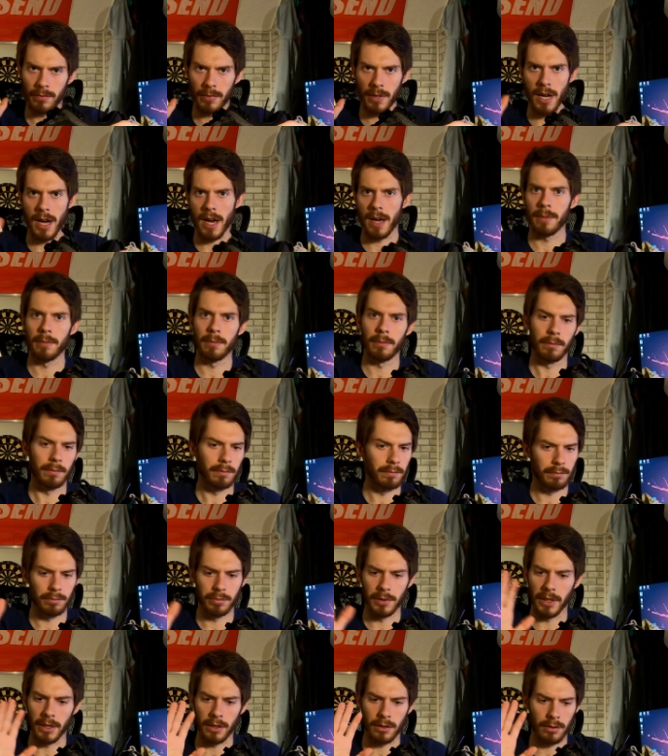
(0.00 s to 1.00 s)
I'm
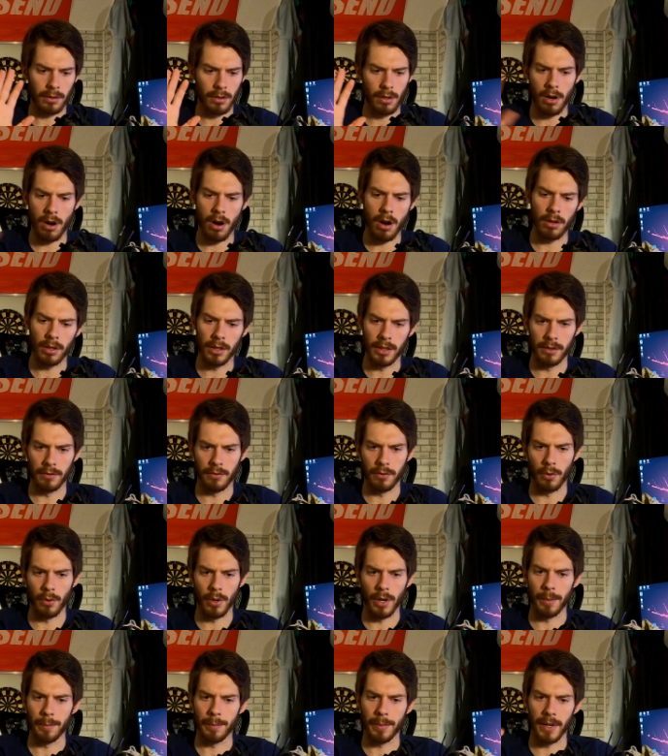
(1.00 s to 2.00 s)
like all in
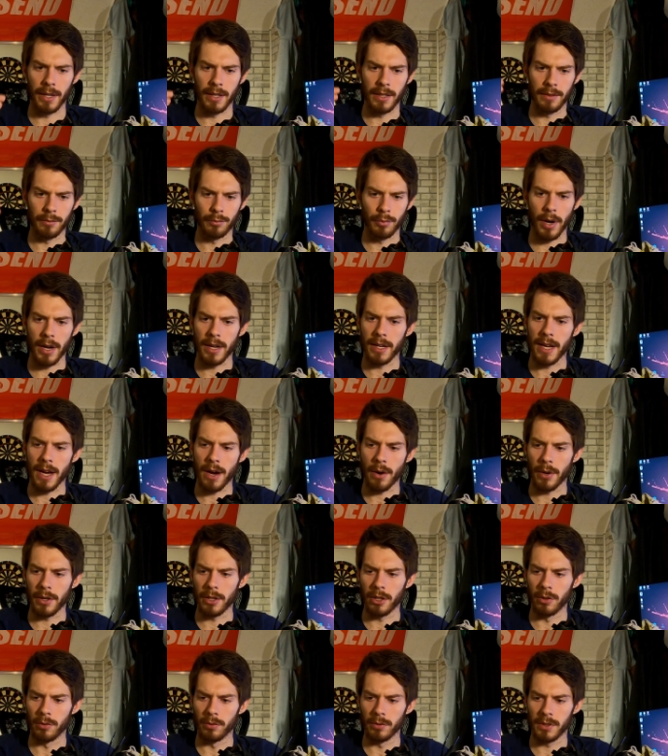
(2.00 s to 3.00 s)
for it, but right now
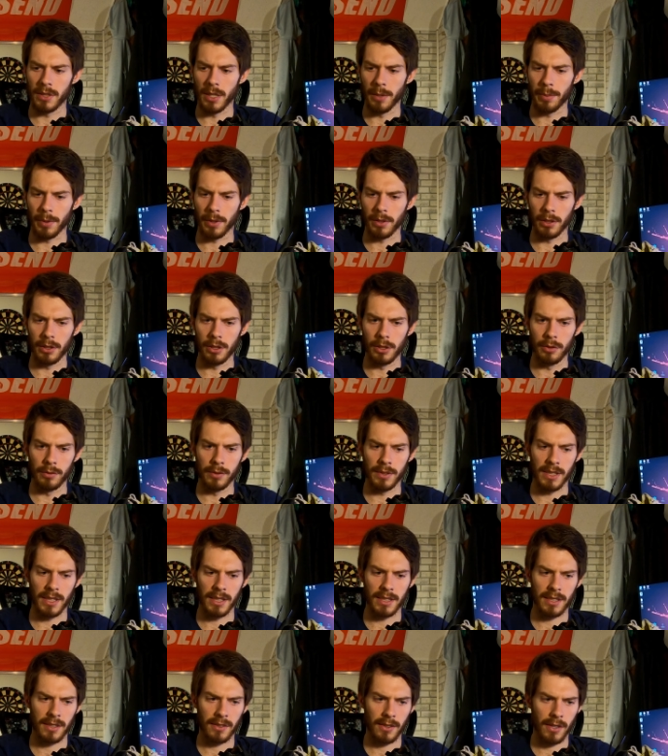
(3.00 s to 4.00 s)
I don't typically use
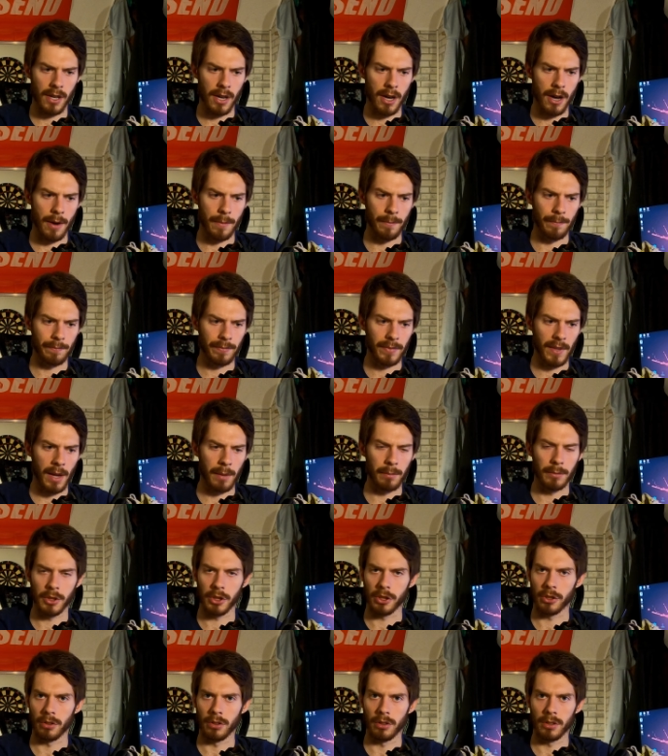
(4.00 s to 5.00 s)
it. I'm
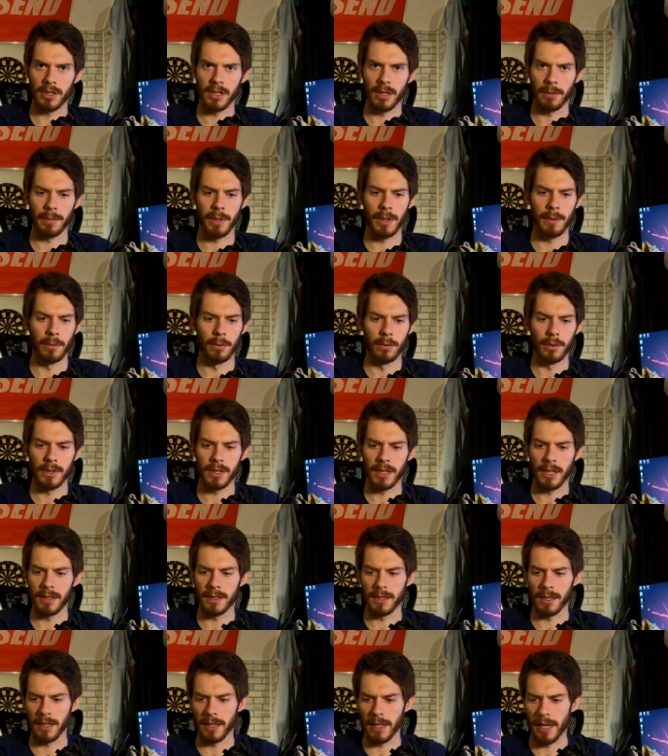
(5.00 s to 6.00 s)
sure some people will say
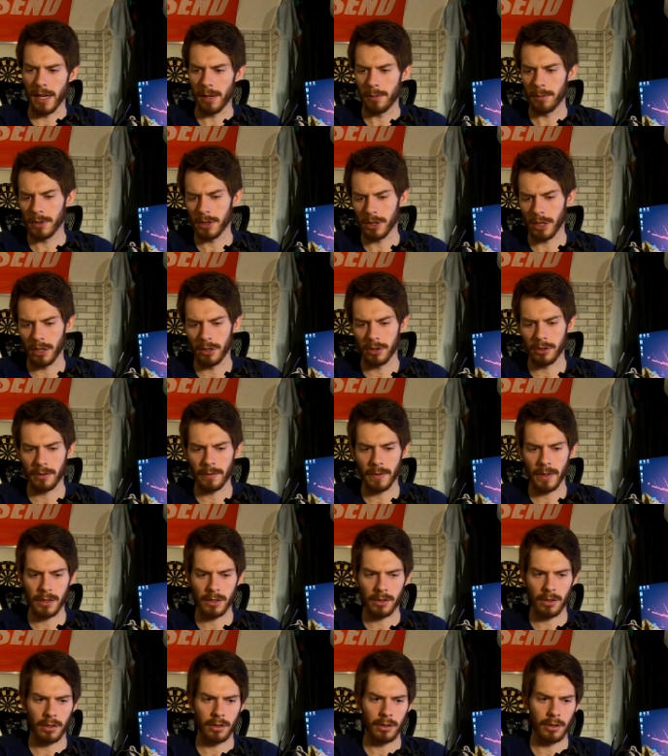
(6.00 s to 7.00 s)
it's a game changer if I
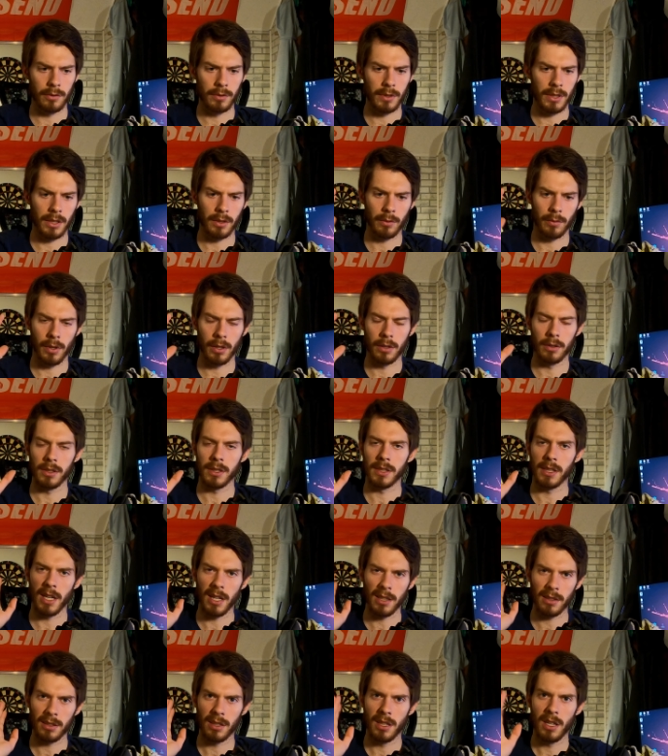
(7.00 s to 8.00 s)
start using the runner's
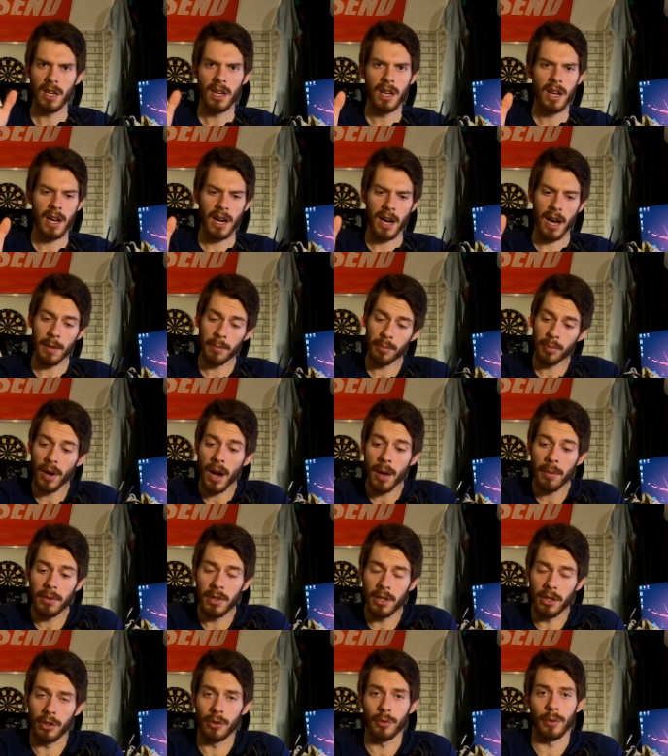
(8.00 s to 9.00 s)
knot. I
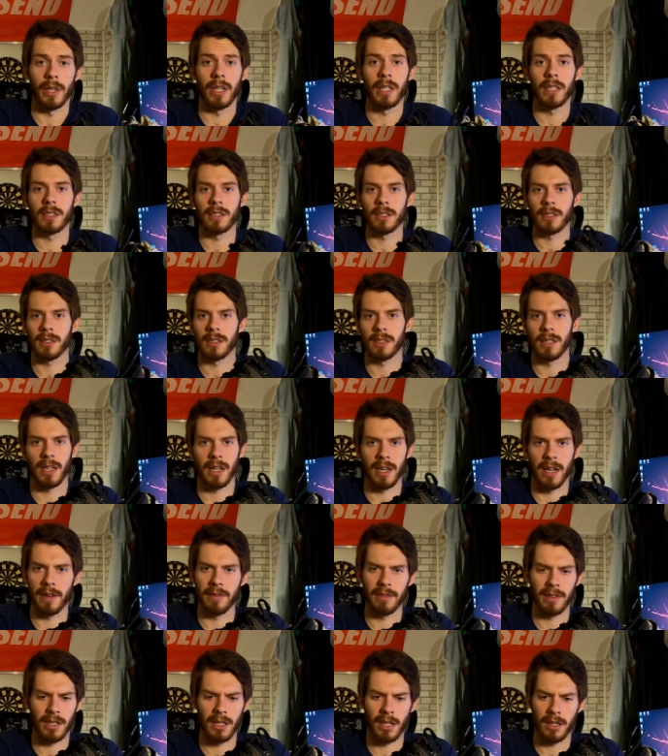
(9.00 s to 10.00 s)
probably agree. It's just, yeah, I
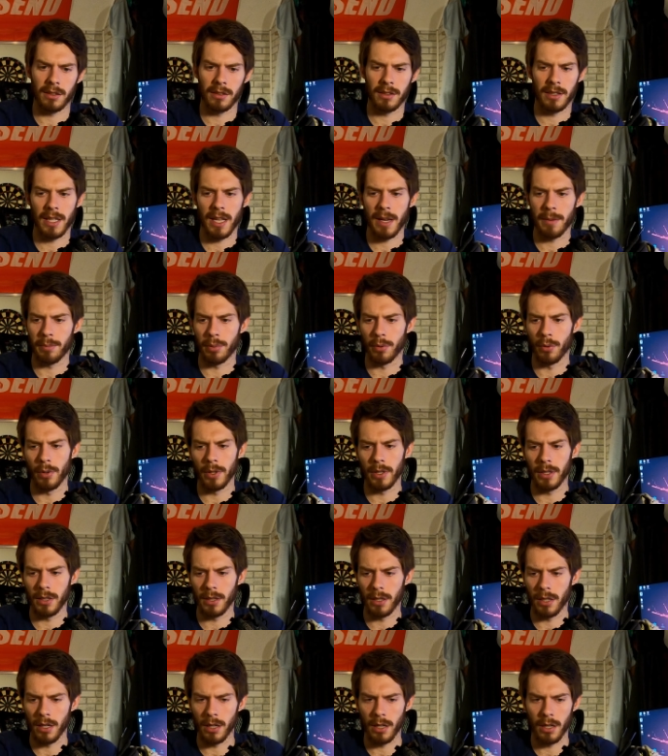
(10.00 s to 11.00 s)
haven't gotten to that
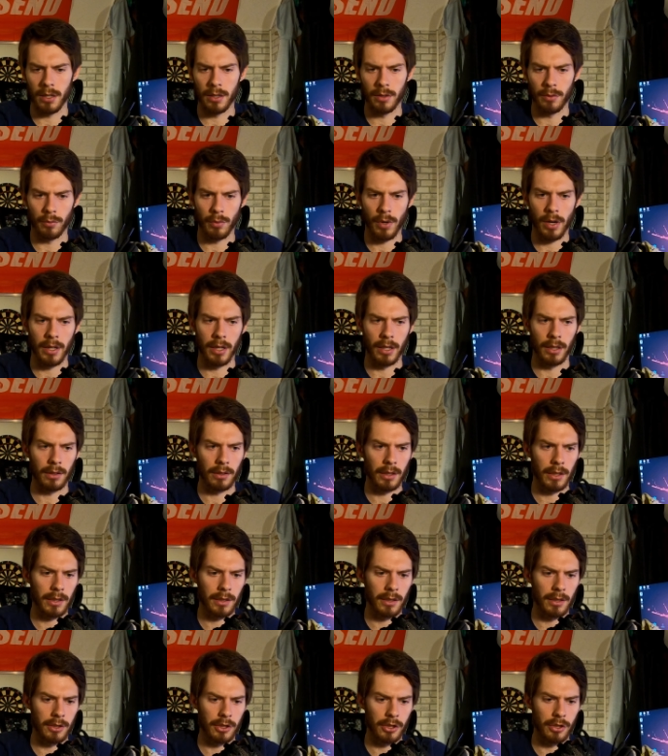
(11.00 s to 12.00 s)
point in running.
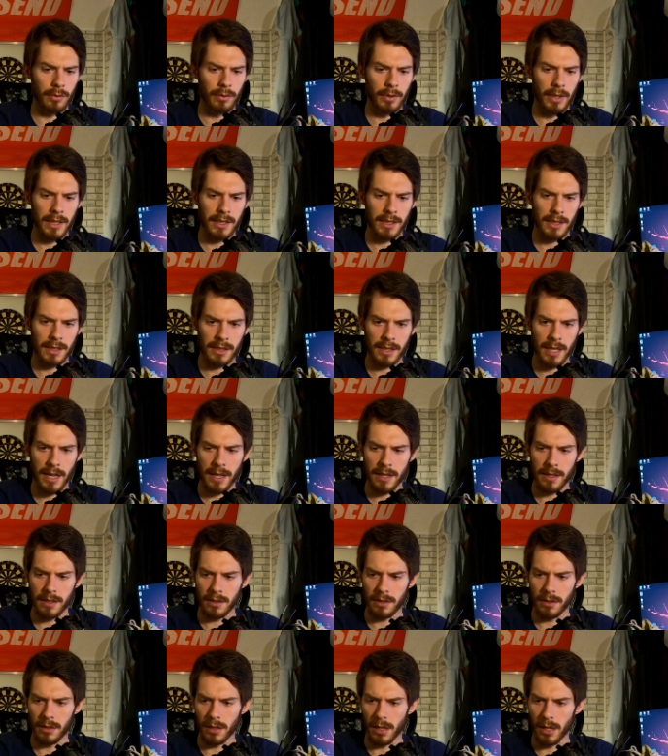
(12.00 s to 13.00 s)
Like the shoelaces,
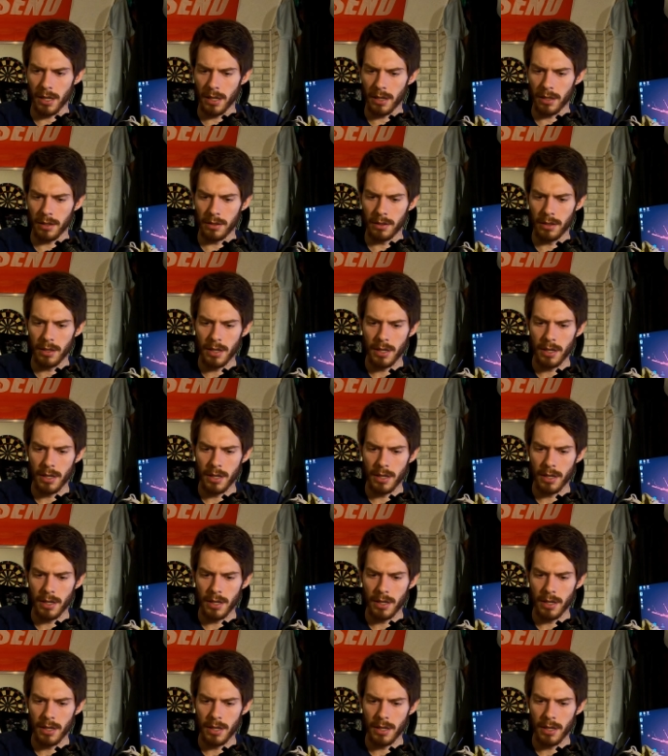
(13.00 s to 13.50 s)
the